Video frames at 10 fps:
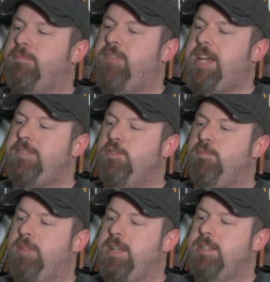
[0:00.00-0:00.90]
fast
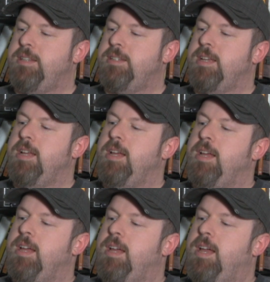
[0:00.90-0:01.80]
food places
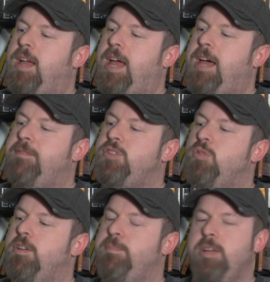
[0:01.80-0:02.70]
have
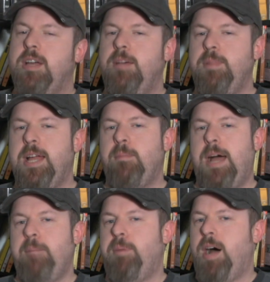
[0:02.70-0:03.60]
sort of become like
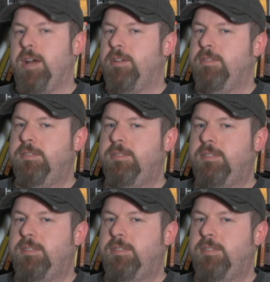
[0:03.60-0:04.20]
my bottle.